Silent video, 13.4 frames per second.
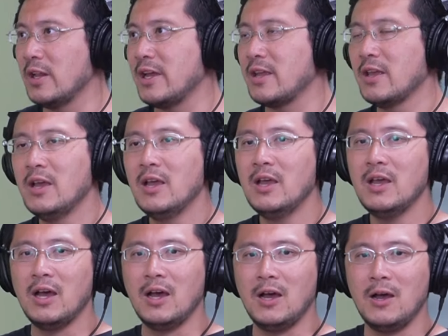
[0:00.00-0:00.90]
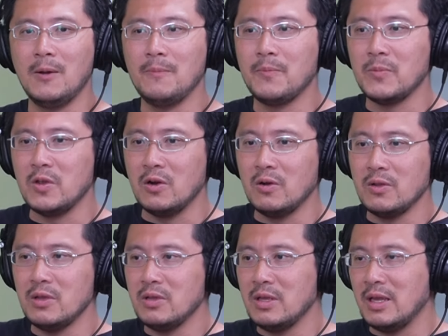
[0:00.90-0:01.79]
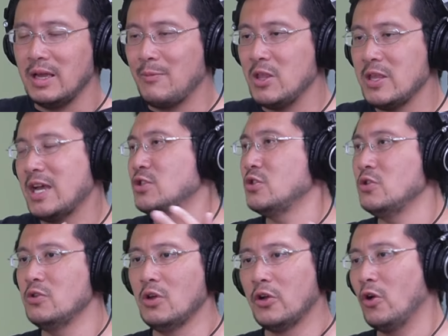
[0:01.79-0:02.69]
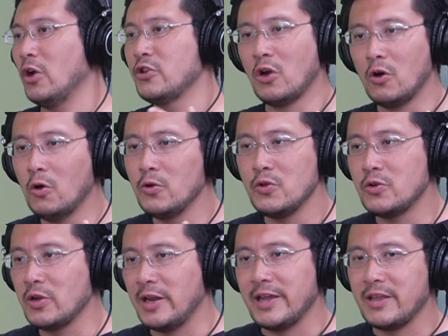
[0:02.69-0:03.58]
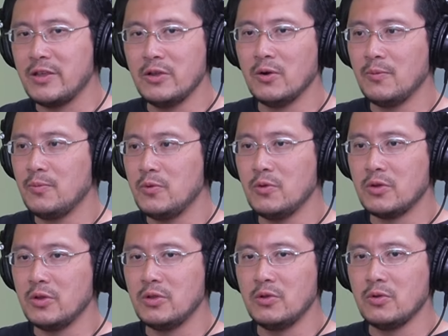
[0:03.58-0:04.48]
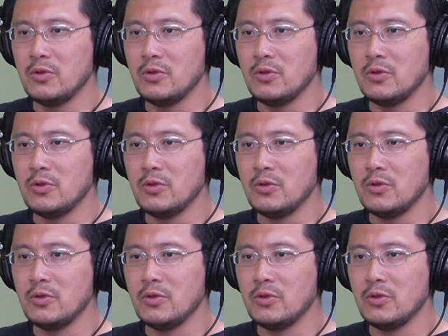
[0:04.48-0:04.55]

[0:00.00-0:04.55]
like um, you know, I mean, yes, you, on, on your own, you could like, you know, you could, you,